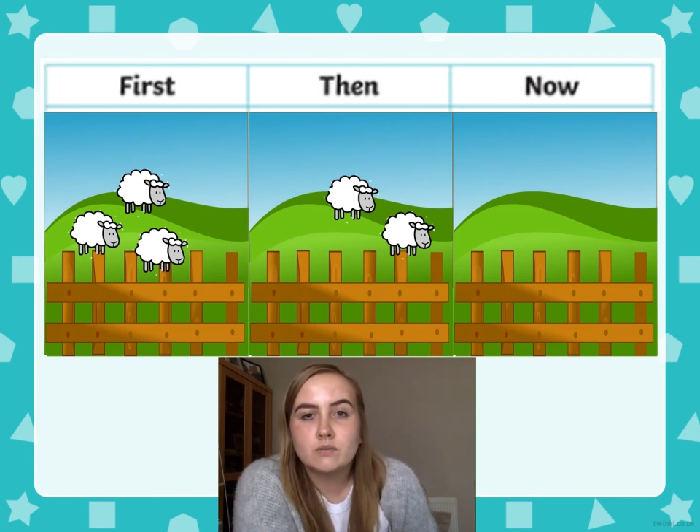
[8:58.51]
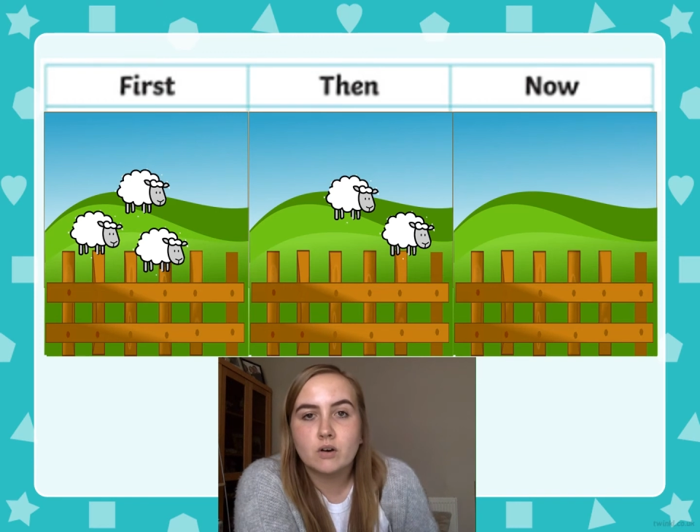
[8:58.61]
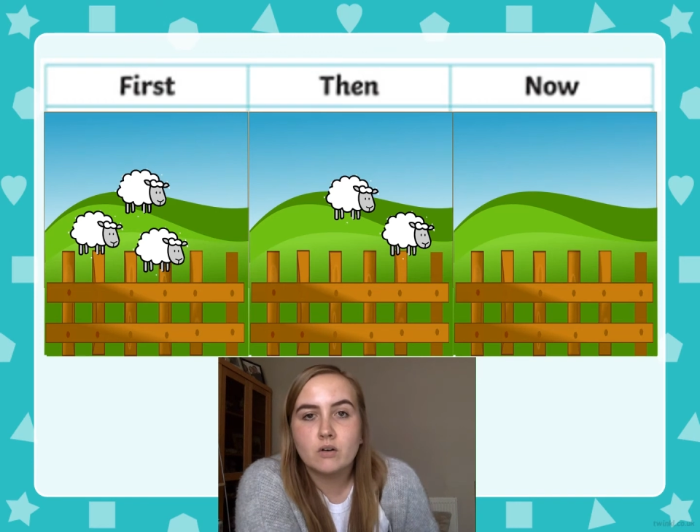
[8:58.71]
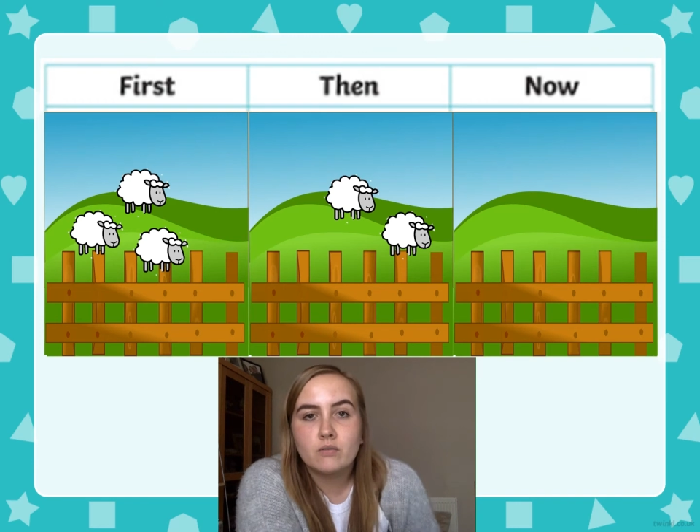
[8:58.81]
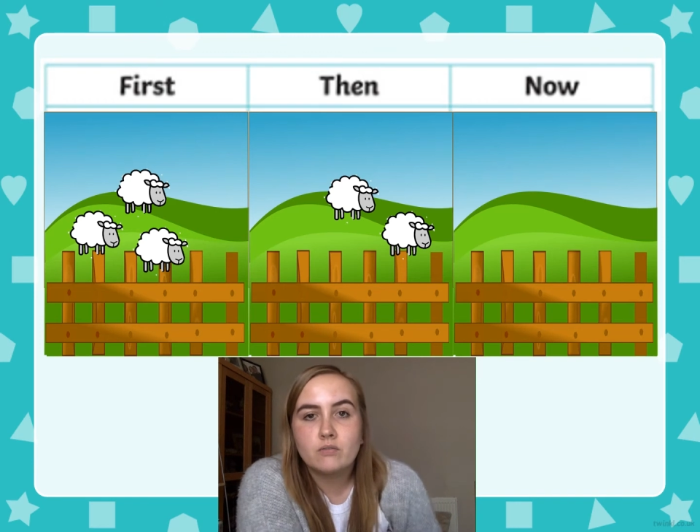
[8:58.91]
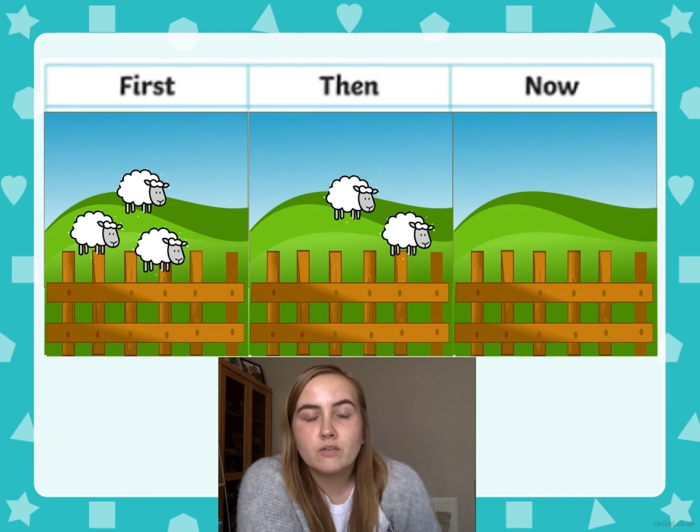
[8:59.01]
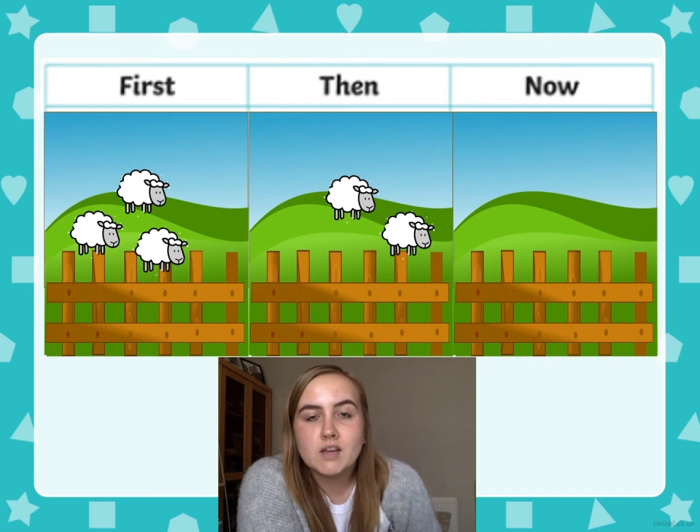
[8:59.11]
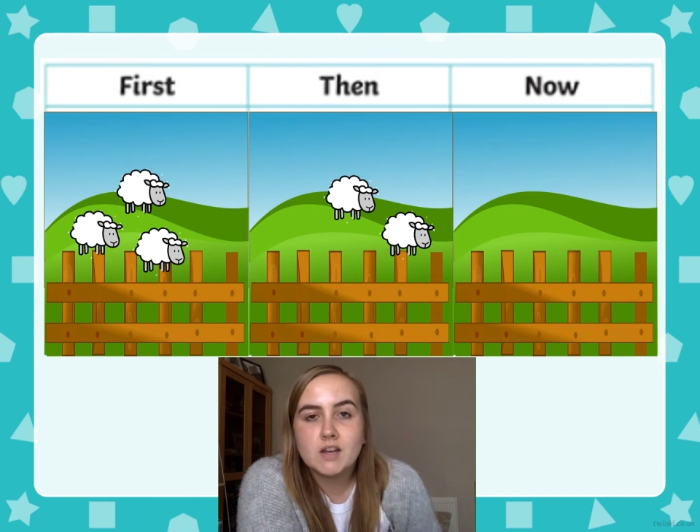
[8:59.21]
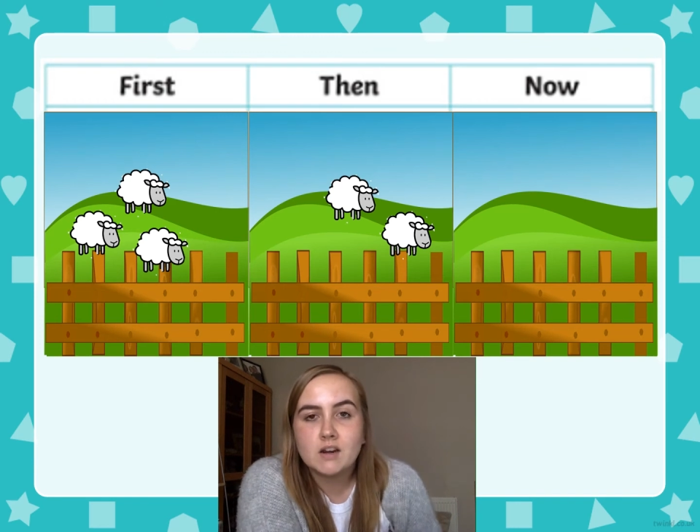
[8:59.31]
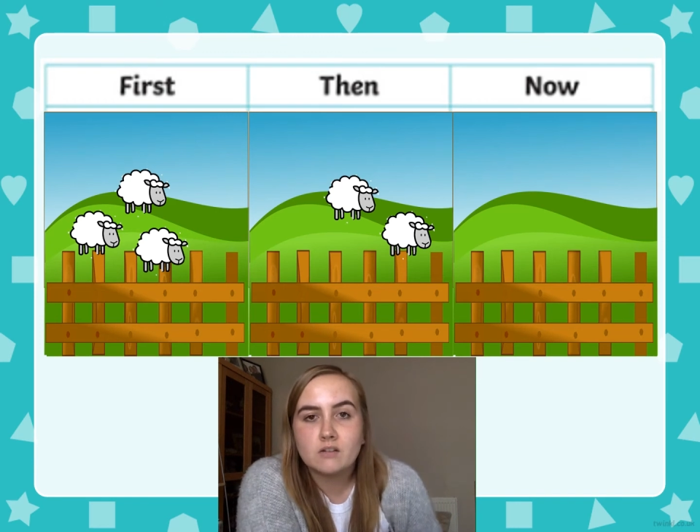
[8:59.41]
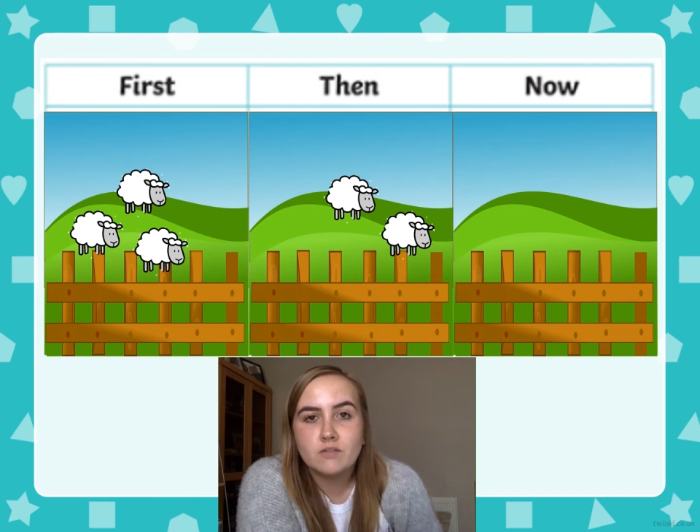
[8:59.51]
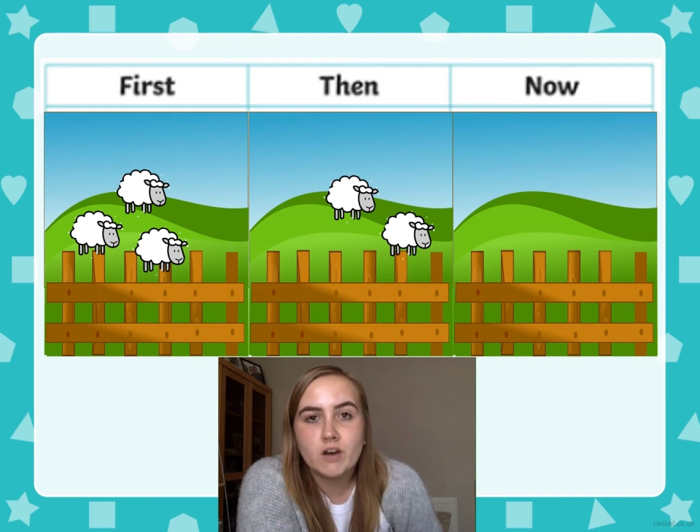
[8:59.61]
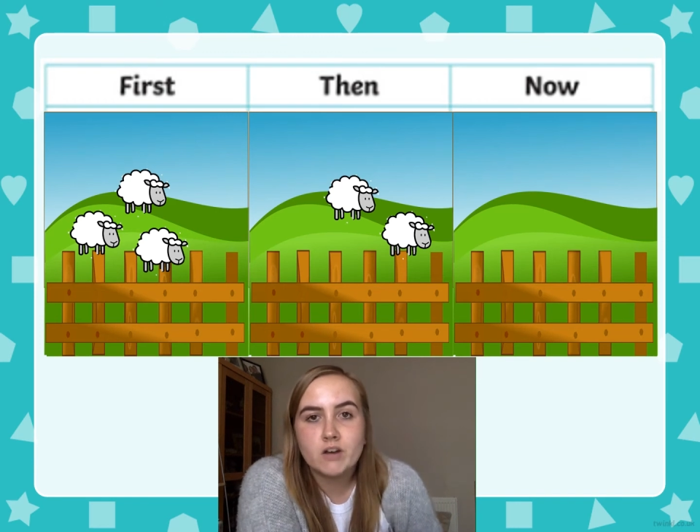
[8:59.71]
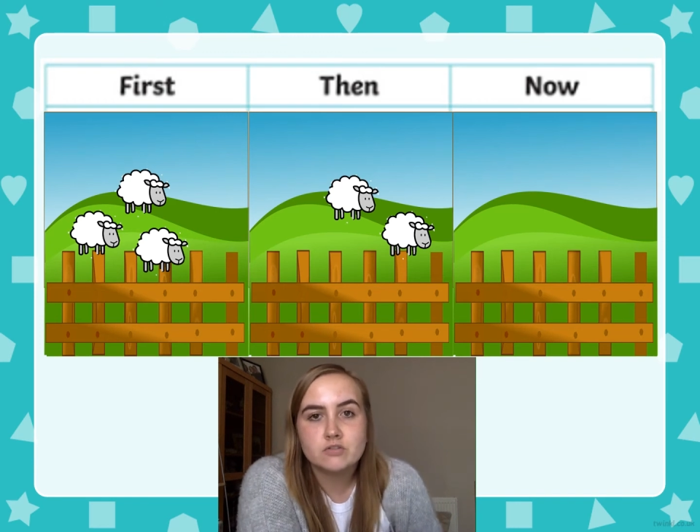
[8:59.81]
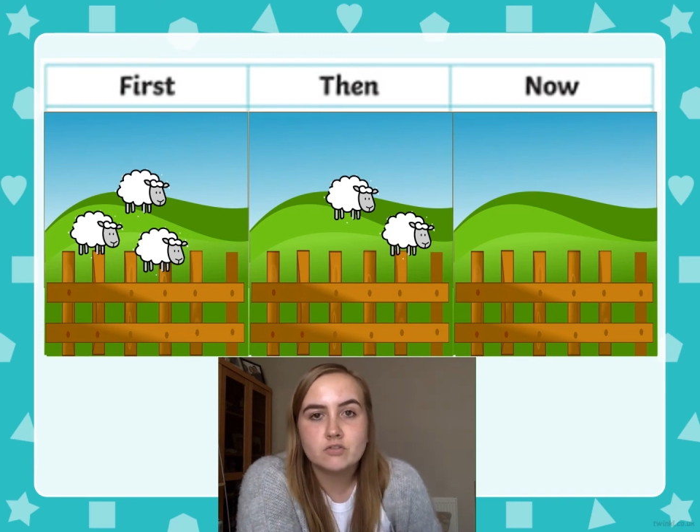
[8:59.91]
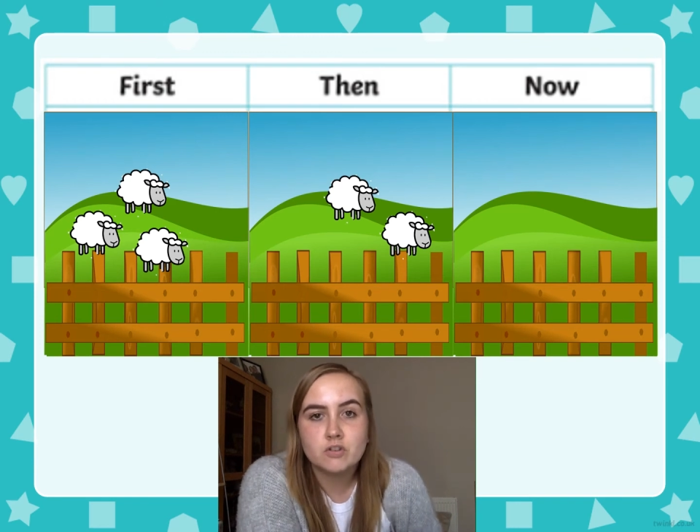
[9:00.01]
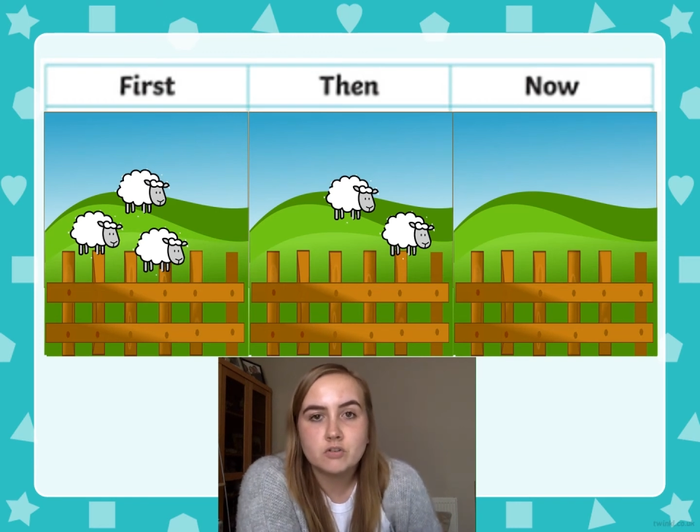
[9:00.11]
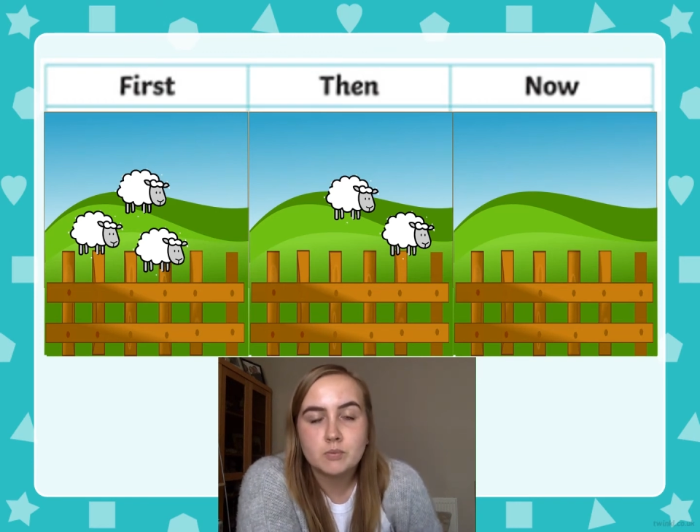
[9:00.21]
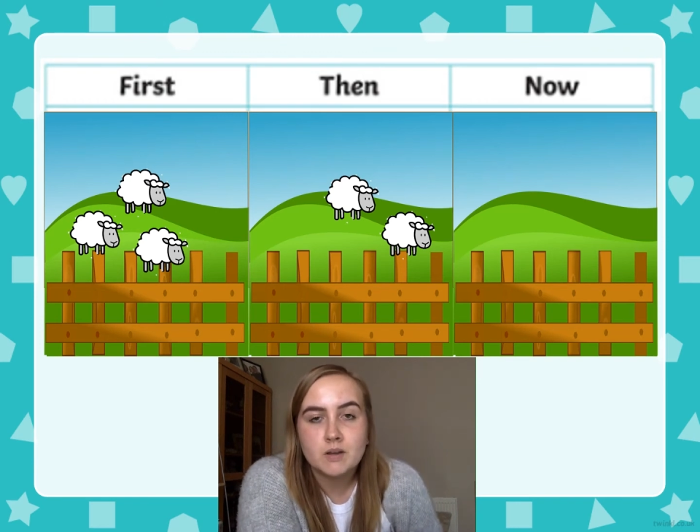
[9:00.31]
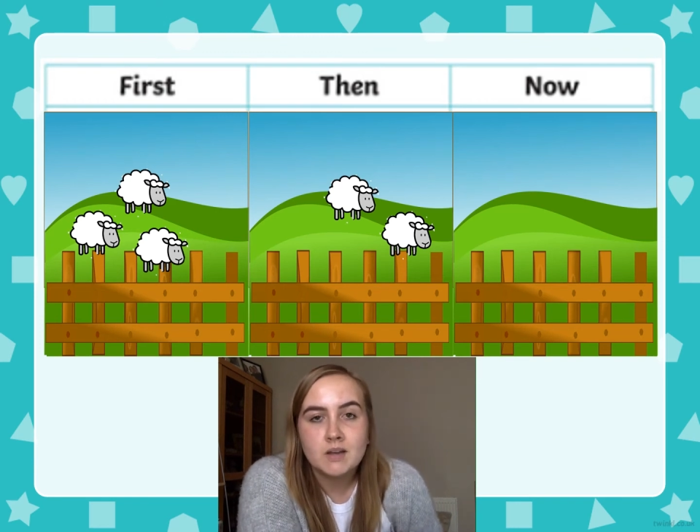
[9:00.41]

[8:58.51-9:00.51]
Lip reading: got 3 in our first group